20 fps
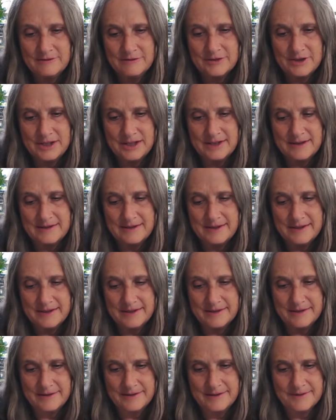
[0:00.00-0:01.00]
for in
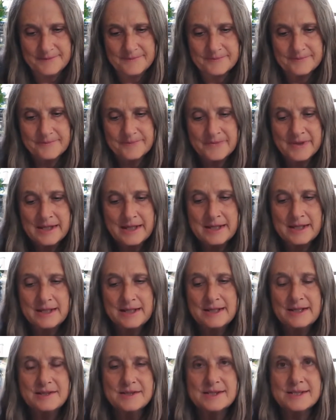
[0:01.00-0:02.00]
there.
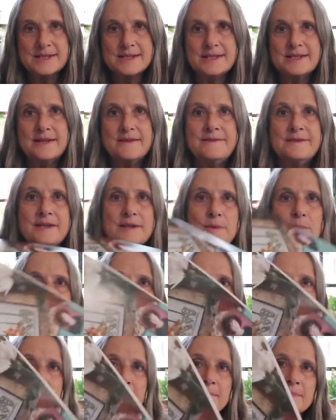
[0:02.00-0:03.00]
Here's Stephanie
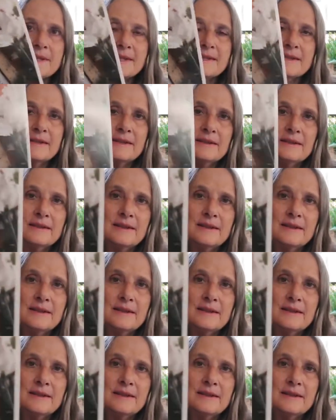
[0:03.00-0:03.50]
Webb's,